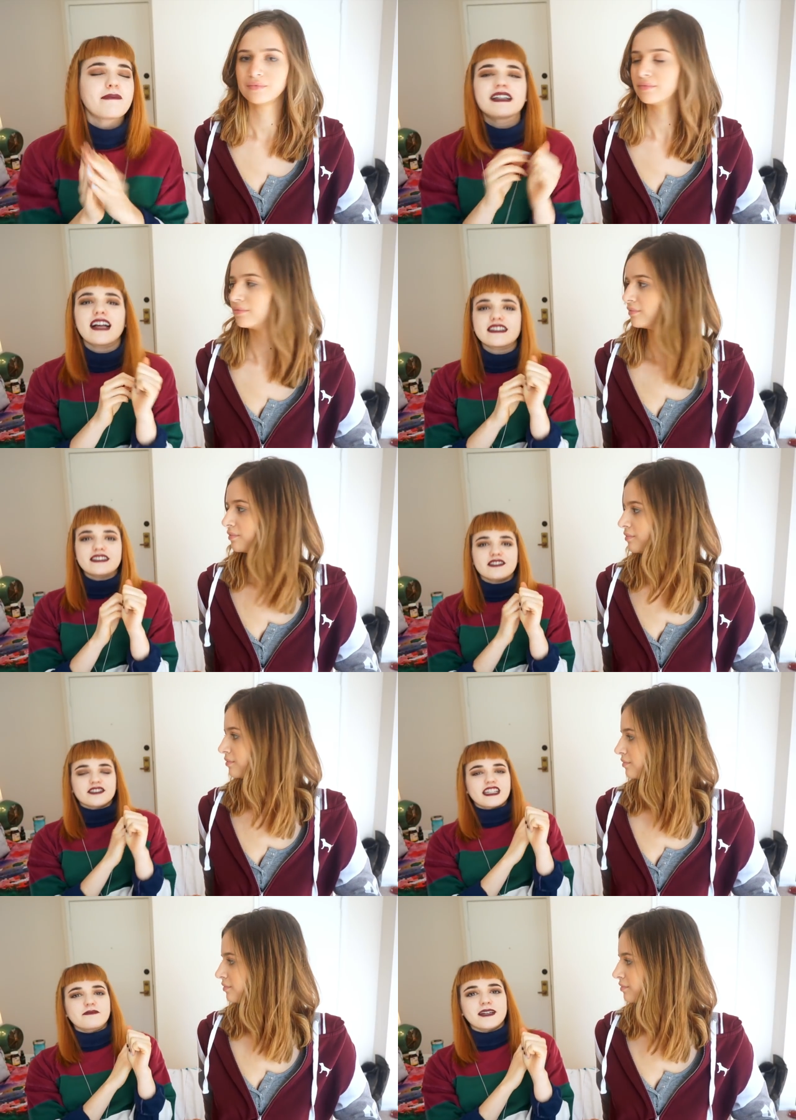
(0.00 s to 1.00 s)
Speaker 1: and my last
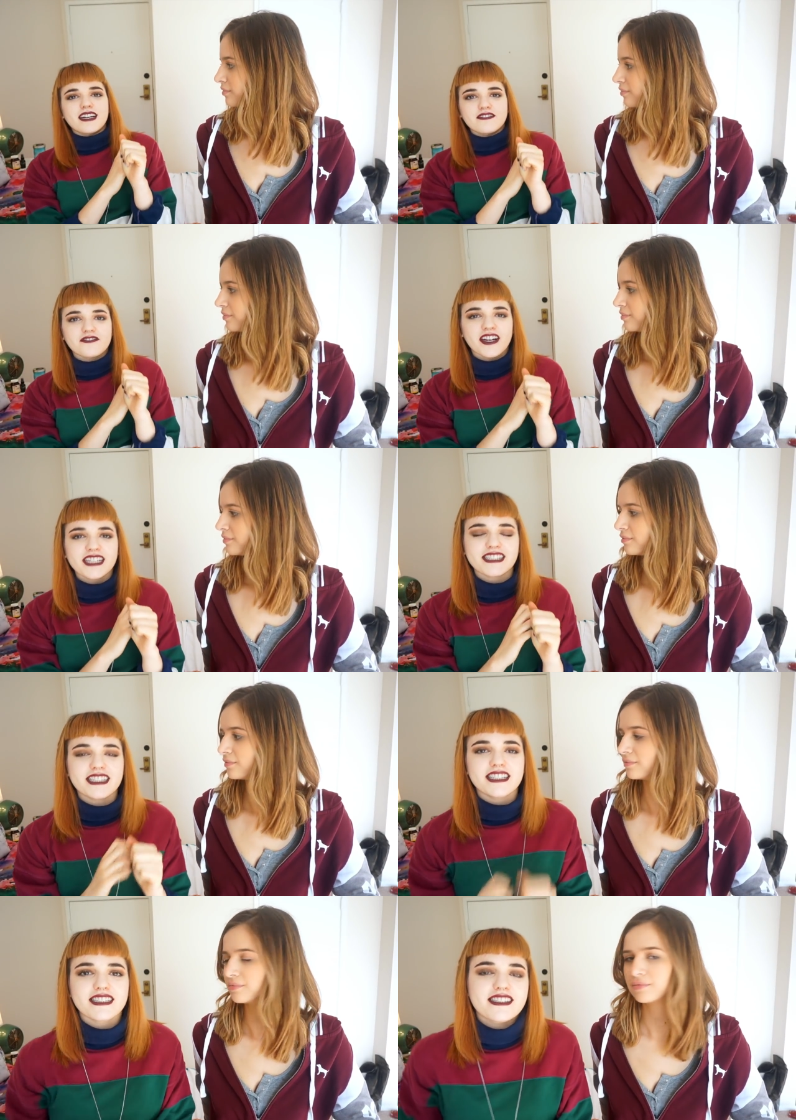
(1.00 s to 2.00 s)
little tidbit of advice
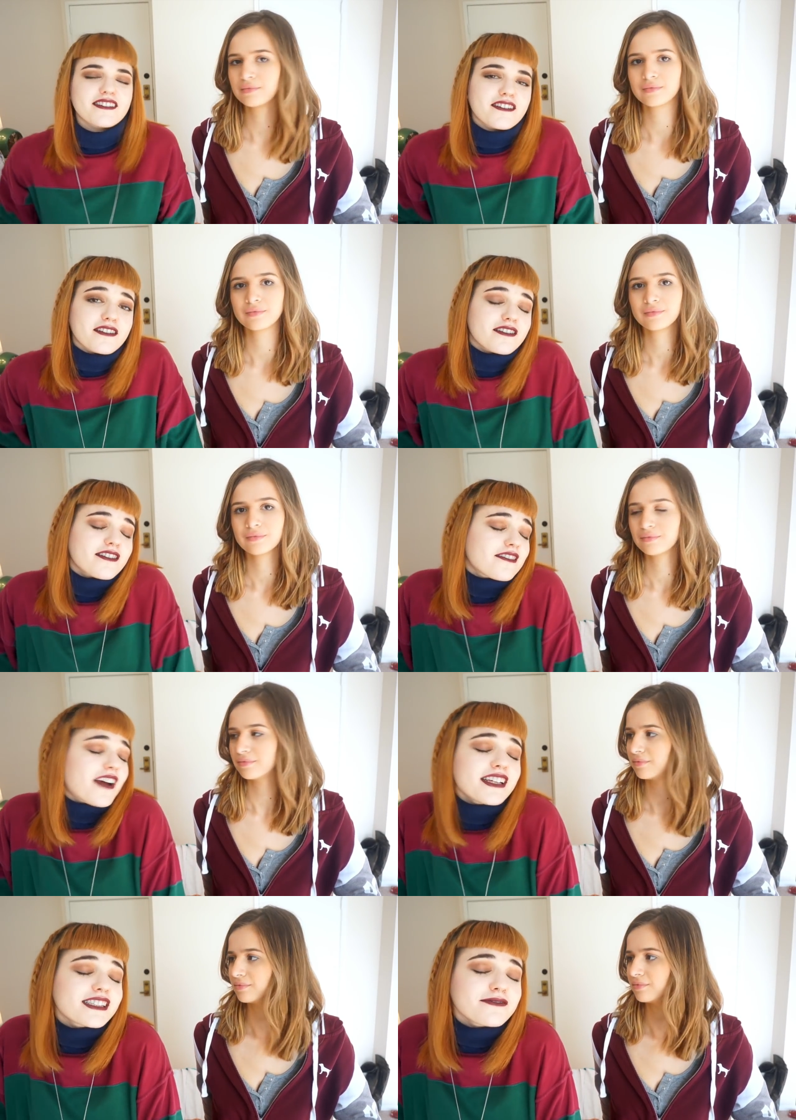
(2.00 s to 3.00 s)
is
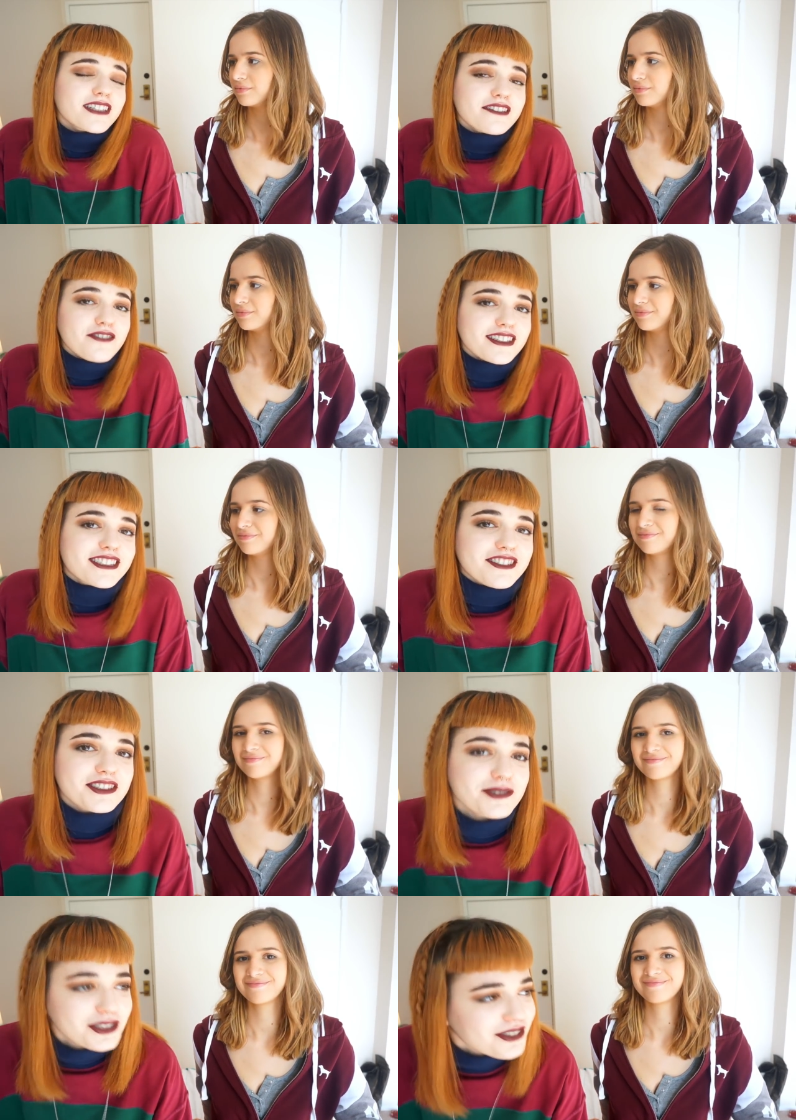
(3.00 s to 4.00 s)
find some fucking friends that are
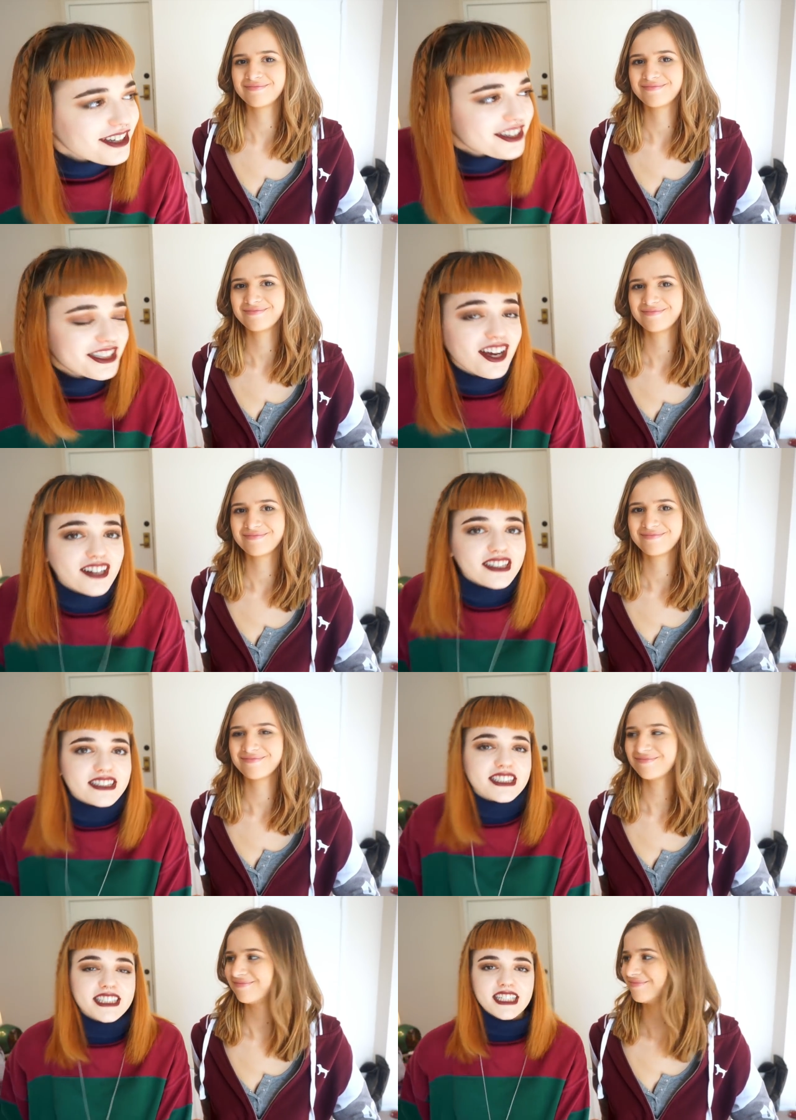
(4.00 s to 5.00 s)
into astrology.
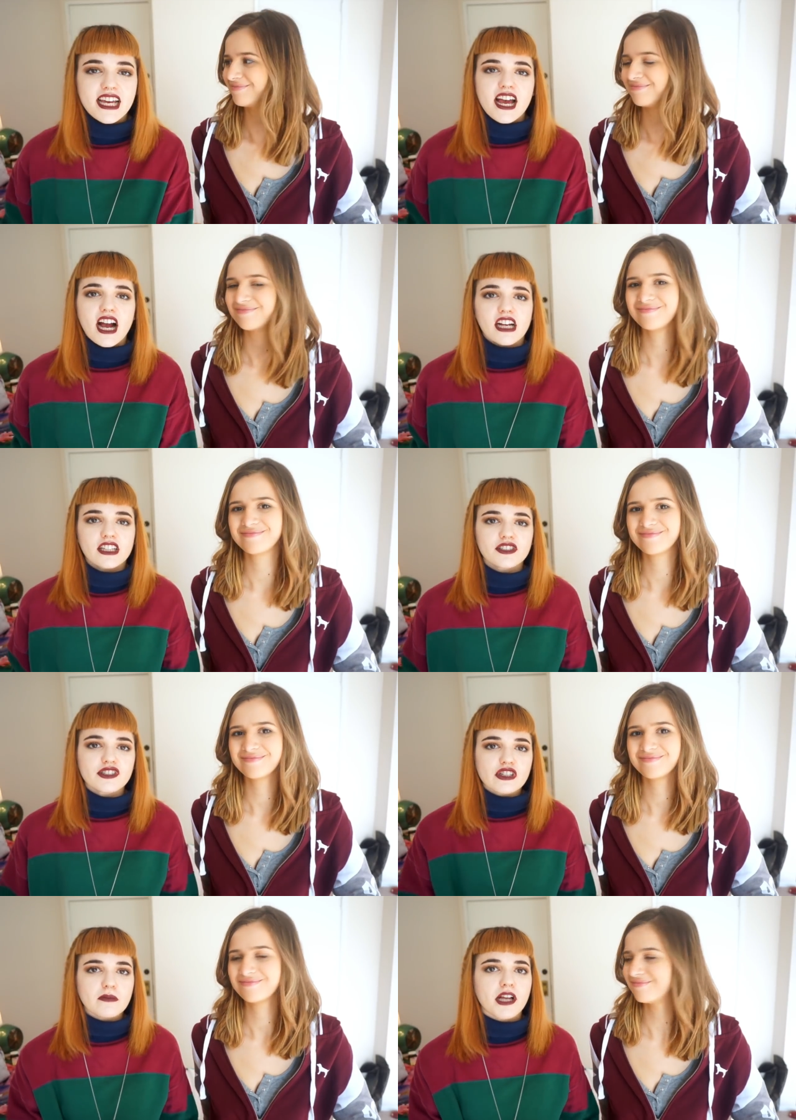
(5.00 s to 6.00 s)
Honestly, I
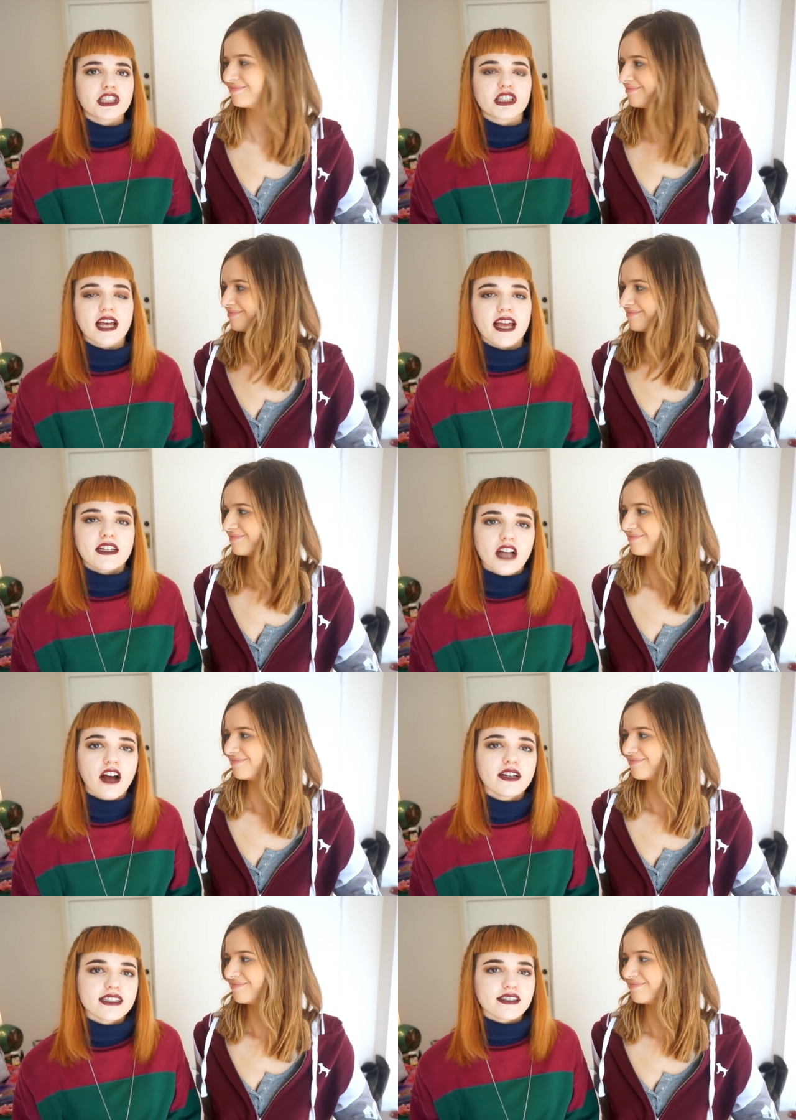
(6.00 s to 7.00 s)
learned so much
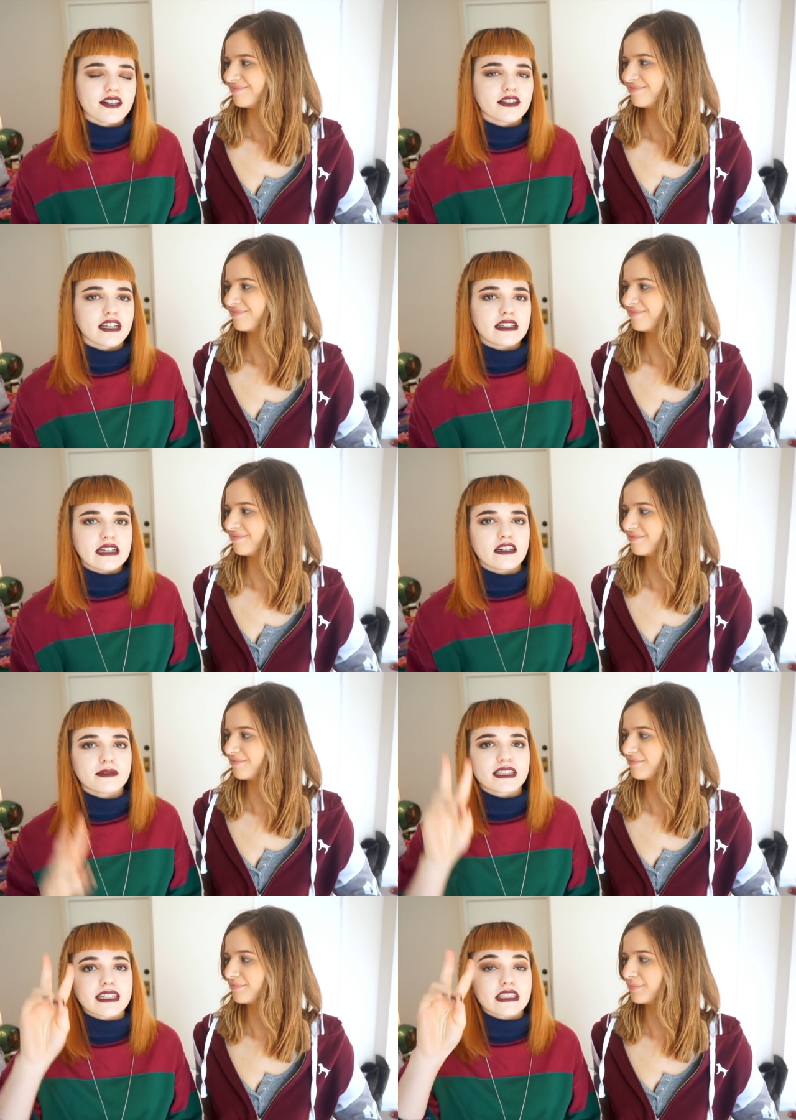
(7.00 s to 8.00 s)
not necessarily Nina
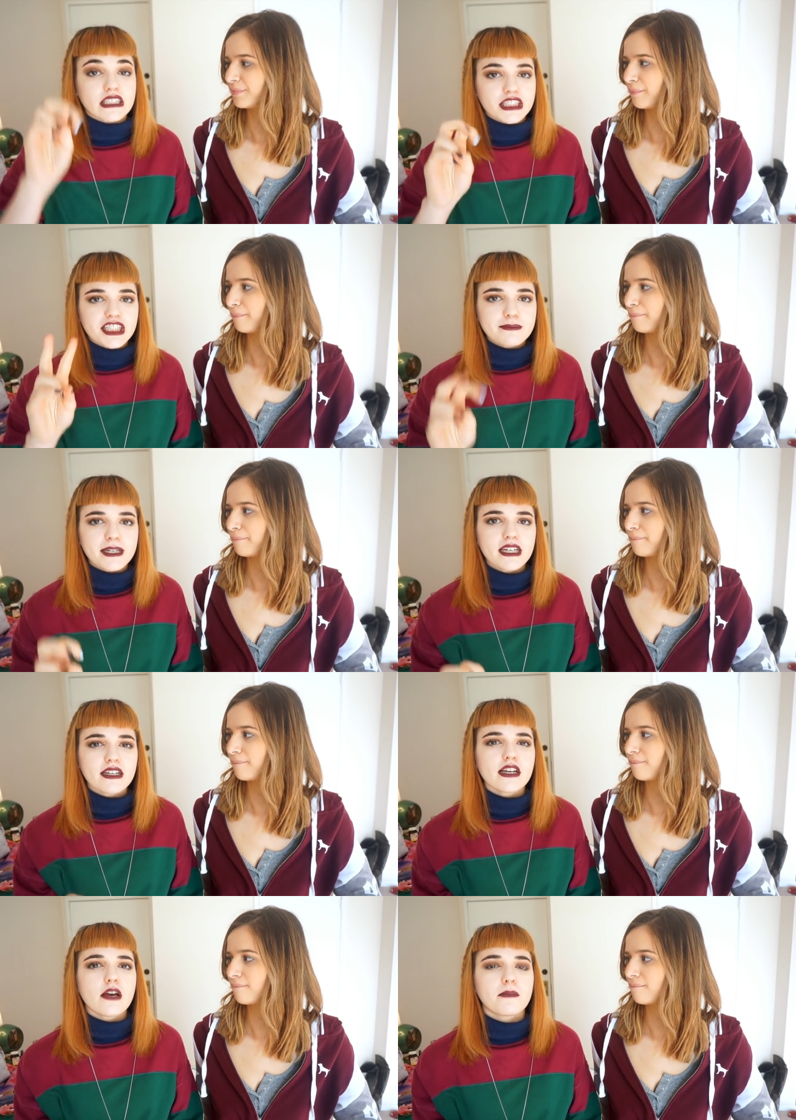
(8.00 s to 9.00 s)
was like teaching
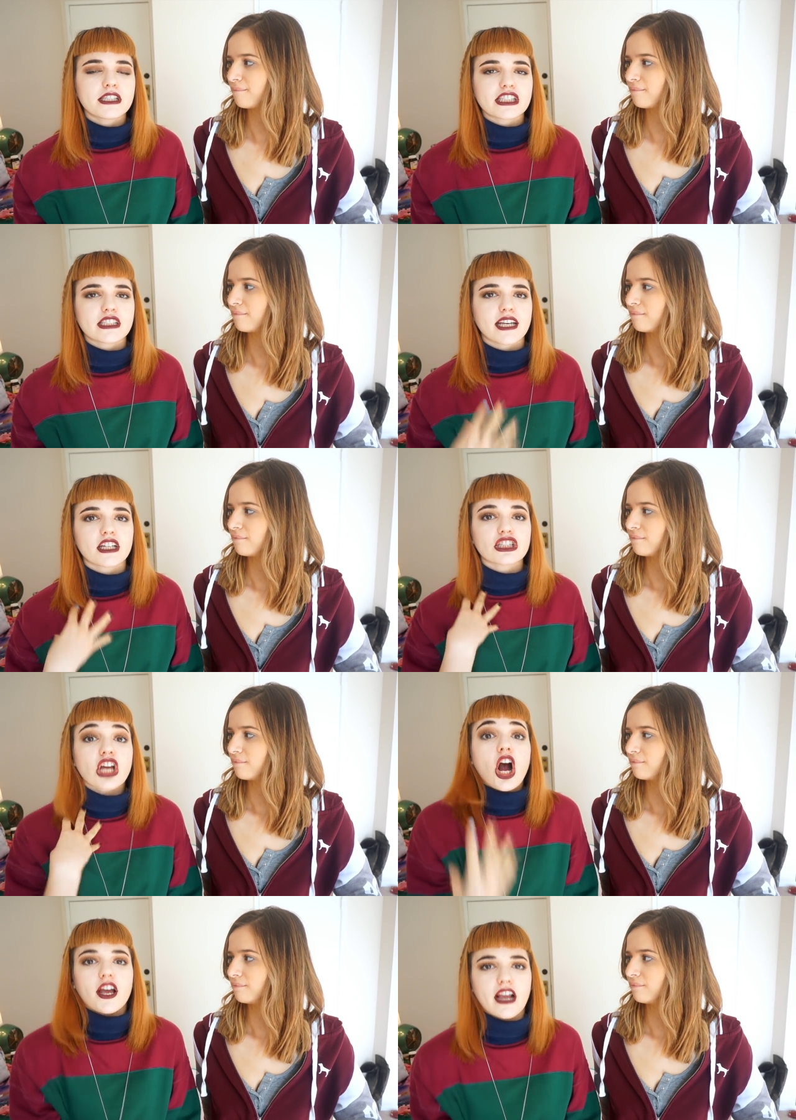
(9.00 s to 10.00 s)
me, but just like
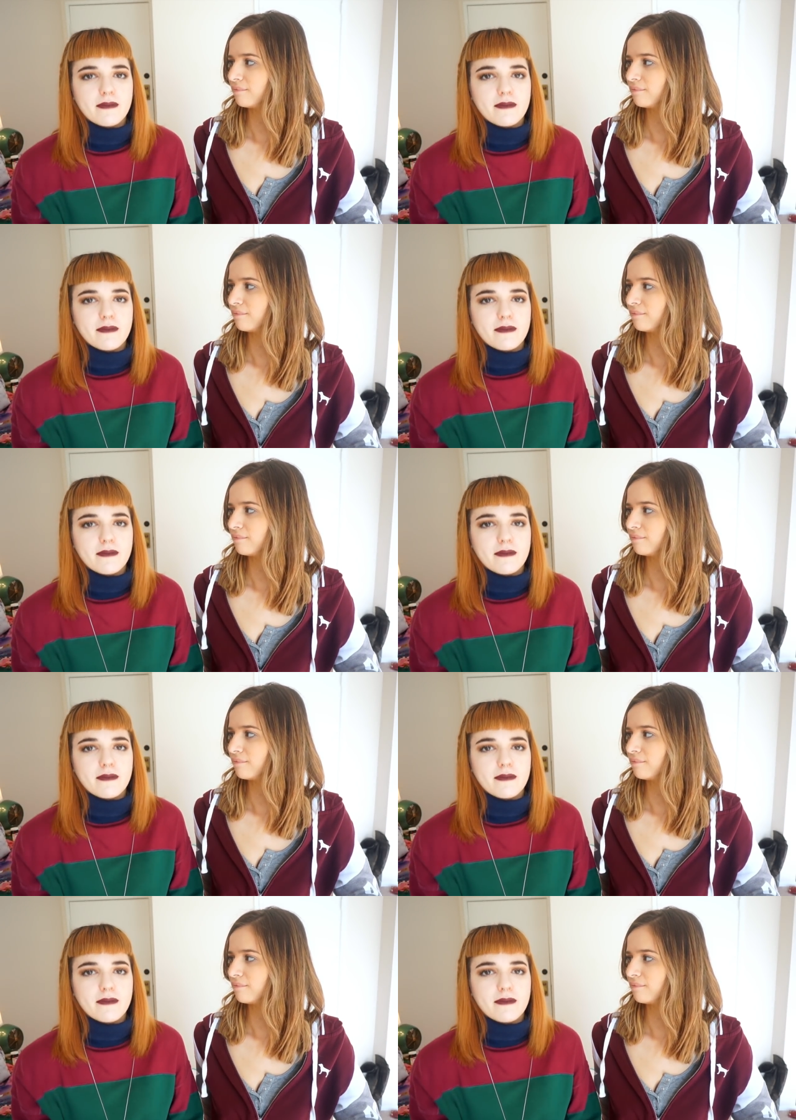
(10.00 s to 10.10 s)
talking